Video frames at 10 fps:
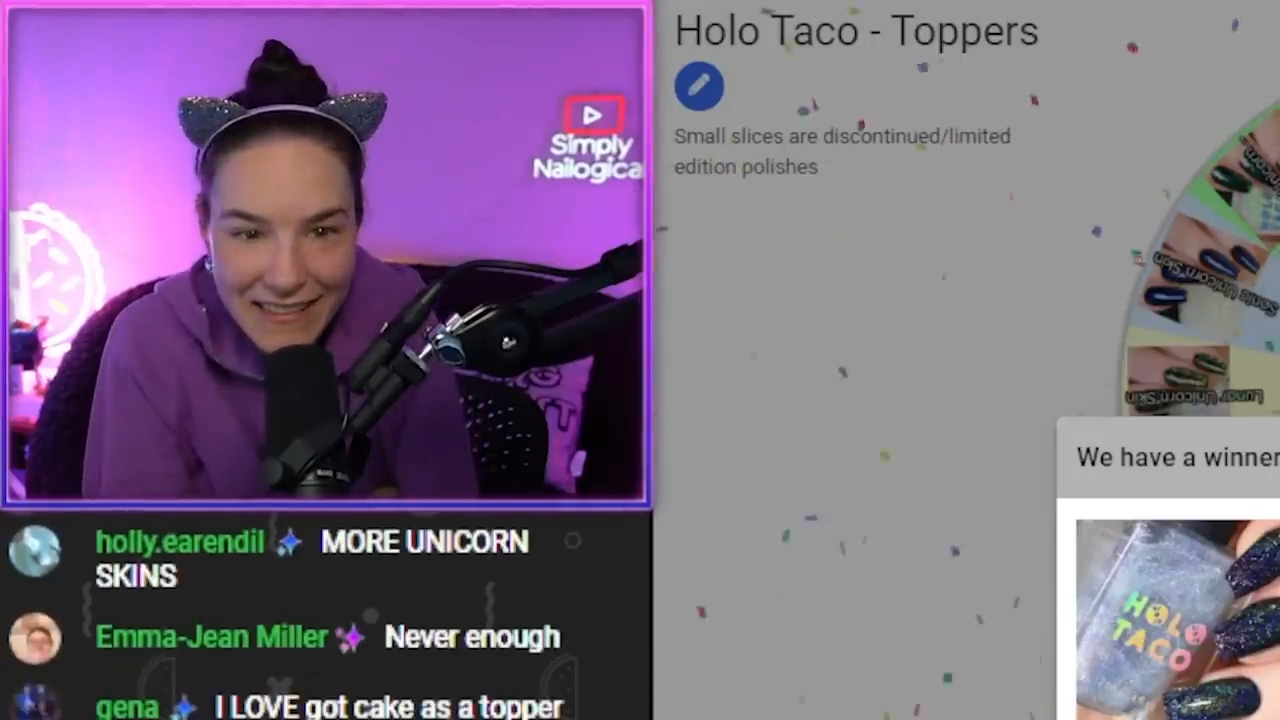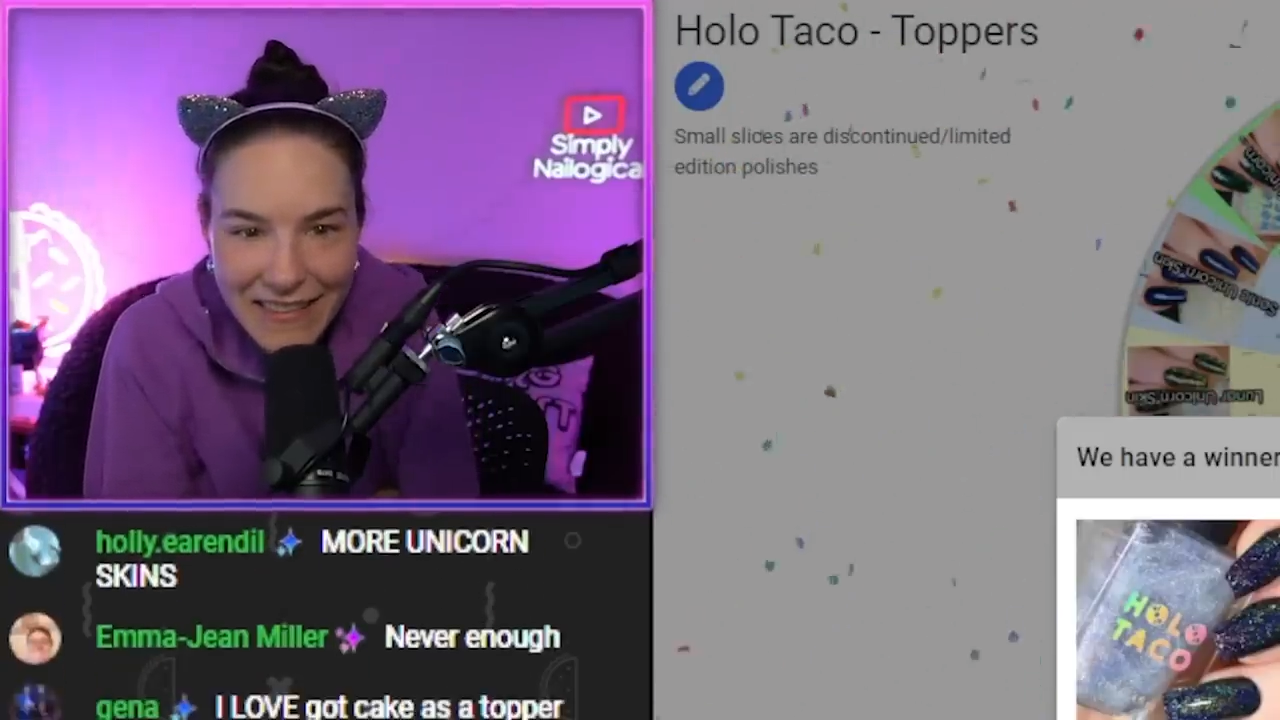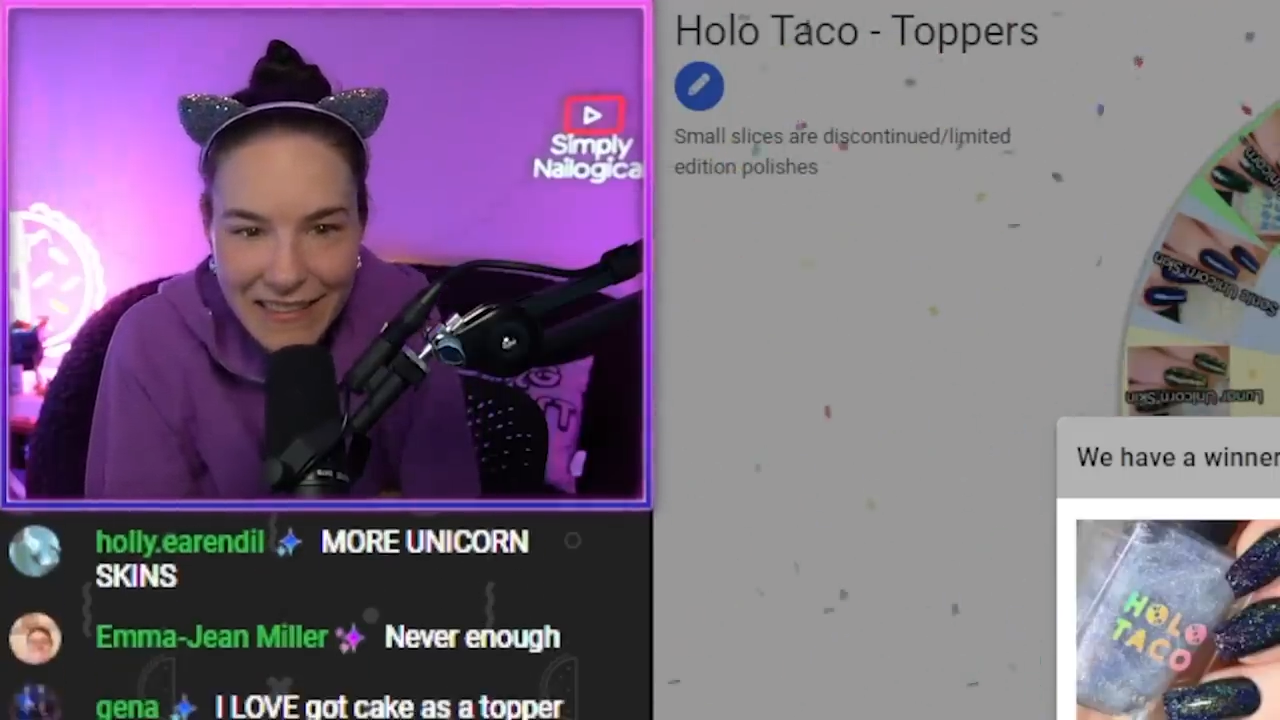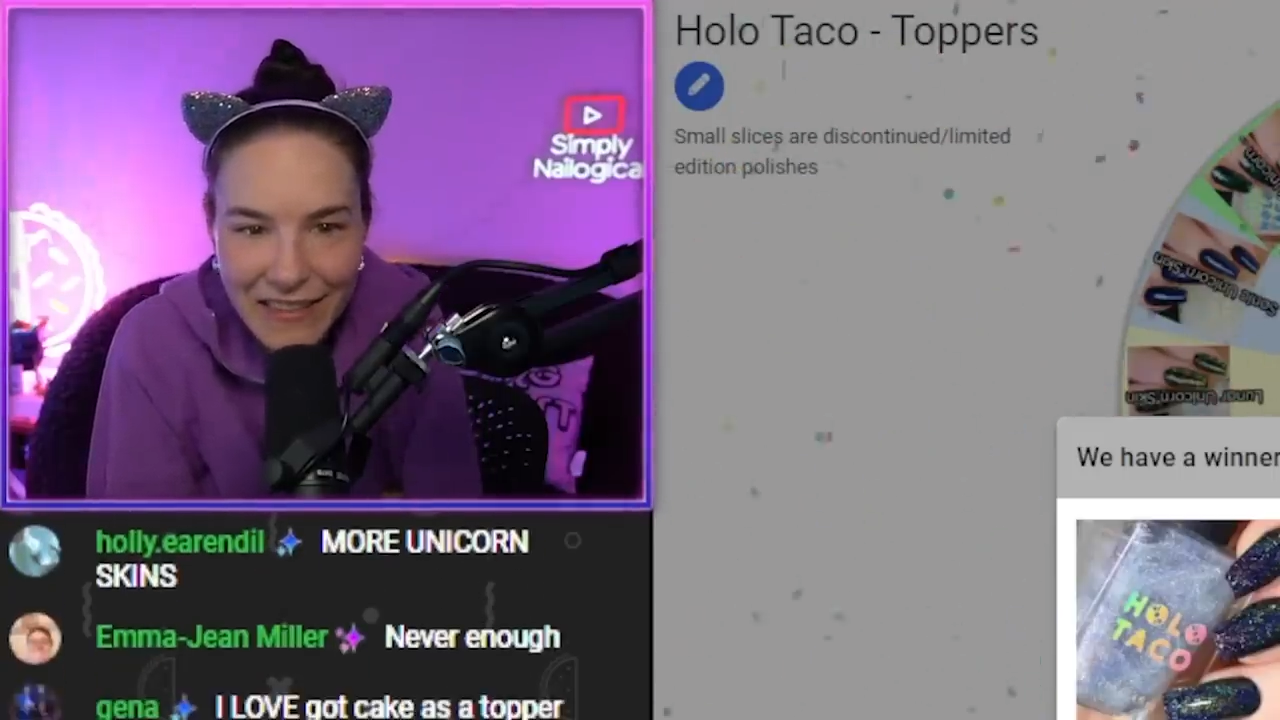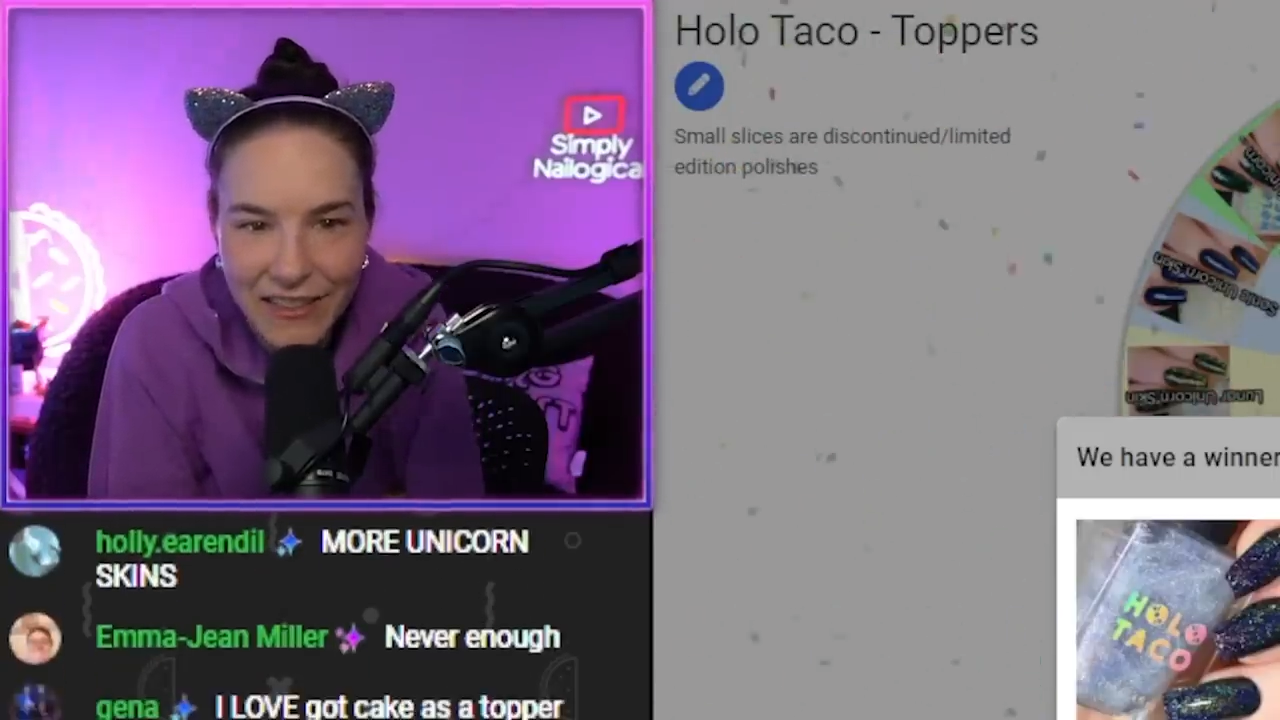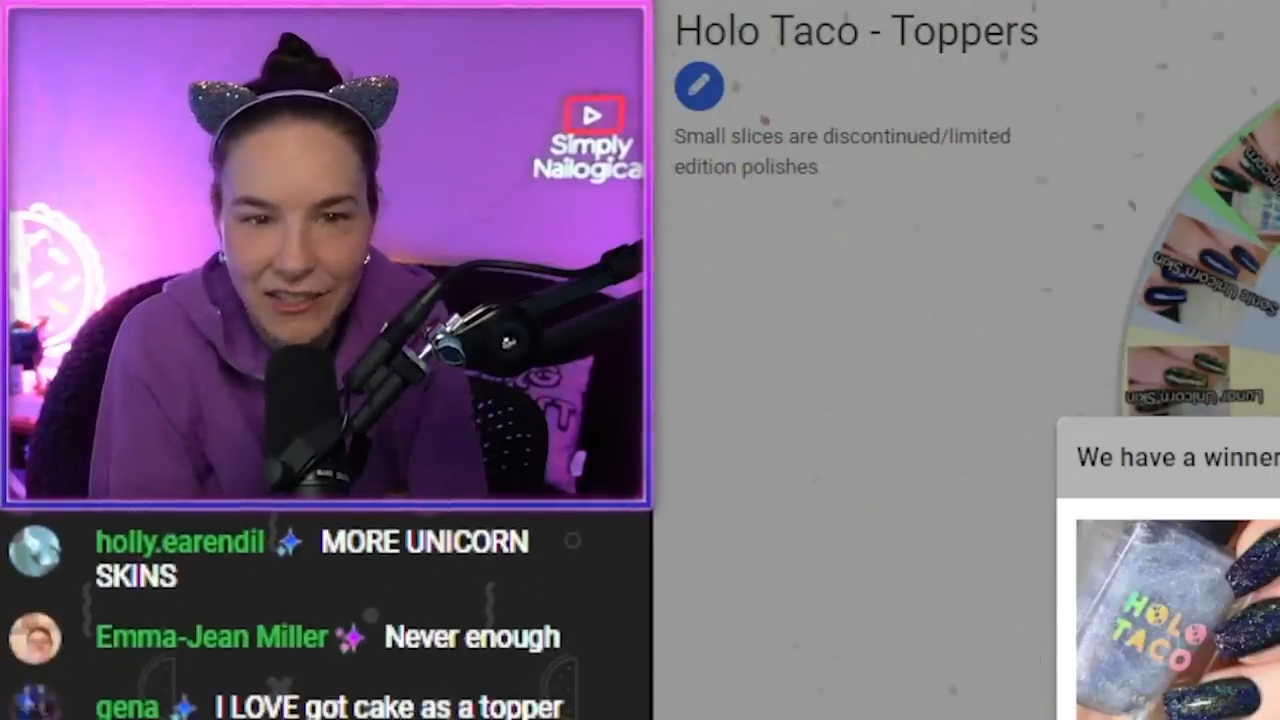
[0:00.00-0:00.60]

gonna look